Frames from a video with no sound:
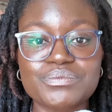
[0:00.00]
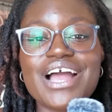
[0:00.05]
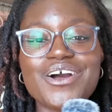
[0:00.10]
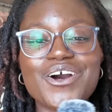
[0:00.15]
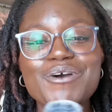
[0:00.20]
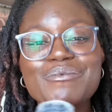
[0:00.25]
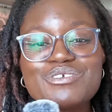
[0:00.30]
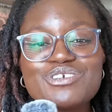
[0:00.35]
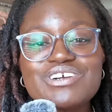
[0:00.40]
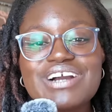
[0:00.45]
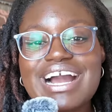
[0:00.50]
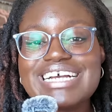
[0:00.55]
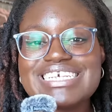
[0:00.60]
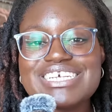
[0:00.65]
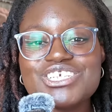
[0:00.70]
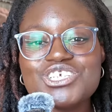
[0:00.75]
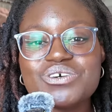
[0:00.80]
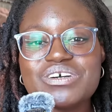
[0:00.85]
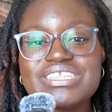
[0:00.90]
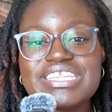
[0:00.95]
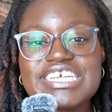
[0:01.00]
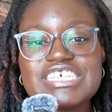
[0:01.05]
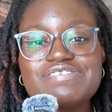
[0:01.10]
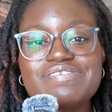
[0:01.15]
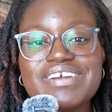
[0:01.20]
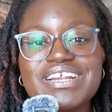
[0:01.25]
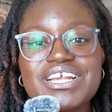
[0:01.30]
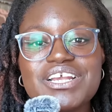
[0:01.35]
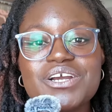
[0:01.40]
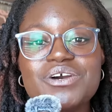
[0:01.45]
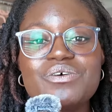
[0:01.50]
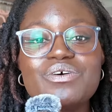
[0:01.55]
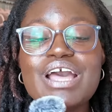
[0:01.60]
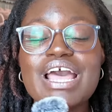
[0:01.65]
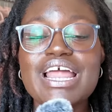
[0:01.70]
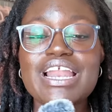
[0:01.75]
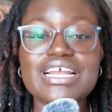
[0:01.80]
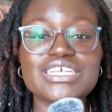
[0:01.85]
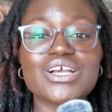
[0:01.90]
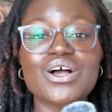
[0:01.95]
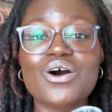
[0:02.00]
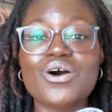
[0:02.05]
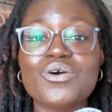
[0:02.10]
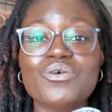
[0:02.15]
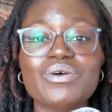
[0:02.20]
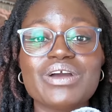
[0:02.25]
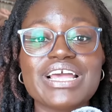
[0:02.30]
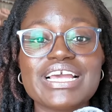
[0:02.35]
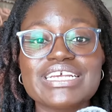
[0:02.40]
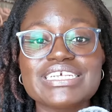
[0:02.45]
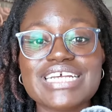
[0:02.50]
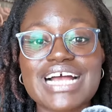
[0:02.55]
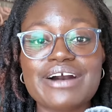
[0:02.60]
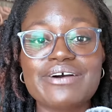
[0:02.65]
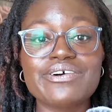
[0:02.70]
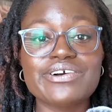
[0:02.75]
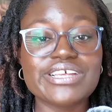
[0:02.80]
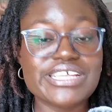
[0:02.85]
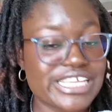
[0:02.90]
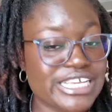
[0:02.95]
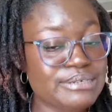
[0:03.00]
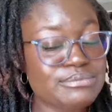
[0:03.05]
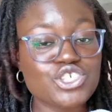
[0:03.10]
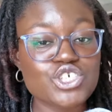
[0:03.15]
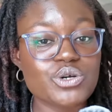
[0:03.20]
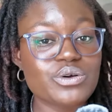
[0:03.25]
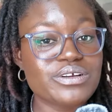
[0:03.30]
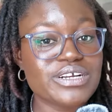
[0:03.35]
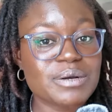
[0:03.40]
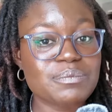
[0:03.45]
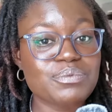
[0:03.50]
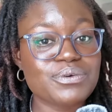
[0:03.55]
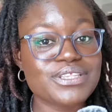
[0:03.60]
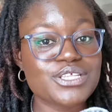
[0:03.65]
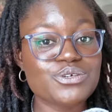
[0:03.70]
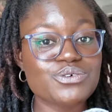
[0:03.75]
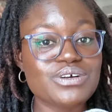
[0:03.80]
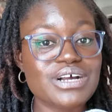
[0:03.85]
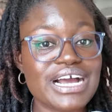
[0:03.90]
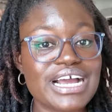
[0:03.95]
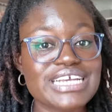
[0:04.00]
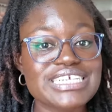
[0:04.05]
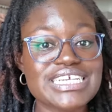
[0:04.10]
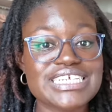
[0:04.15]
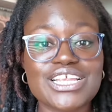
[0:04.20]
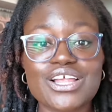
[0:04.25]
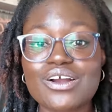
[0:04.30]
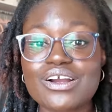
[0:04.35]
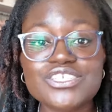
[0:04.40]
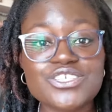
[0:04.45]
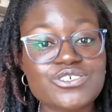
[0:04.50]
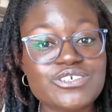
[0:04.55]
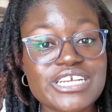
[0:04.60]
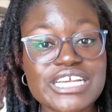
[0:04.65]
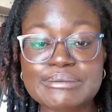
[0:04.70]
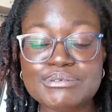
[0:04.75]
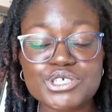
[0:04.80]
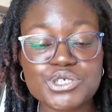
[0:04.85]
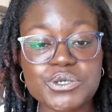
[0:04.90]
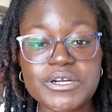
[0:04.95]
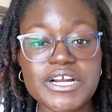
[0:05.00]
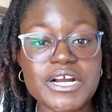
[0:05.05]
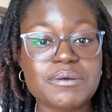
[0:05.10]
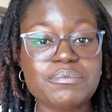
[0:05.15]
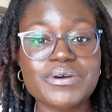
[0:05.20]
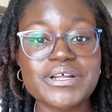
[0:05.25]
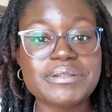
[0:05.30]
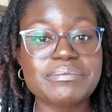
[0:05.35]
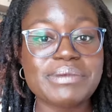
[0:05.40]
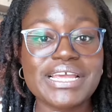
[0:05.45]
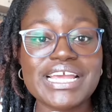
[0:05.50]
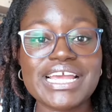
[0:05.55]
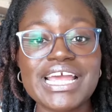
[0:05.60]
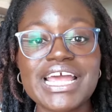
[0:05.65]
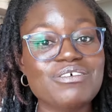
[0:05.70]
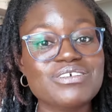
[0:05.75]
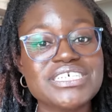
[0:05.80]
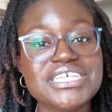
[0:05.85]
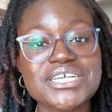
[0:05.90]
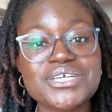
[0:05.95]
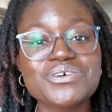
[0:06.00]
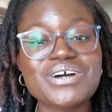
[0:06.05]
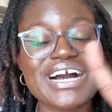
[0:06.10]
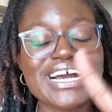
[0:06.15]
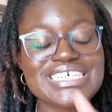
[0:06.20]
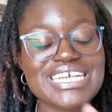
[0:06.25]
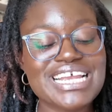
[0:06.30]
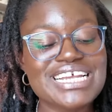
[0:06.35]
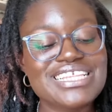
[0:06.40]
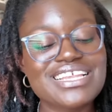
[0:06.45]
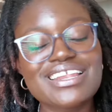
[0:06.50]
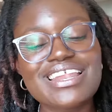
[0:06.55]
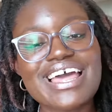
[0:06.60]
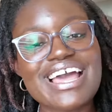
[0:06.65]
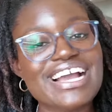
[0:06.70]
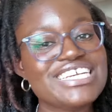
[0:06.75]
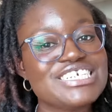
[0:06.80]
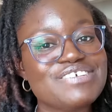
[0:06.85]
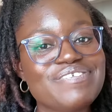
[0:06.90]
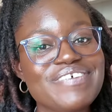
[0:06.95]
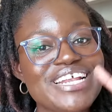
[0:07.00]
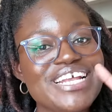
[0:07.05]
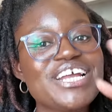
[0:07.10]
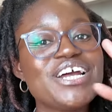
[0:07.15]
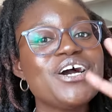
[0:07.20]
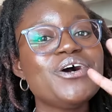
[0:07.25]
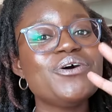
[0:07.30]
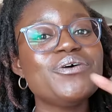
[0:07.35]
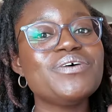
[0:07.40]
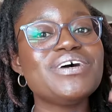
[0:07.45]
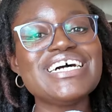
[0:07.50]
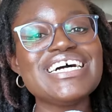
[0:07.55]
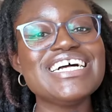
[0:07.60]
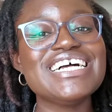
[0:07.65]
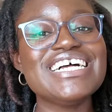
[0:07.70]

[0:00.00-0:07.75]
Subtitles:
I hope you guys enjoyed this video, and as always, I'll keep showing up with you guys as long as you keep showing up with me. I'll see you guys in the next video.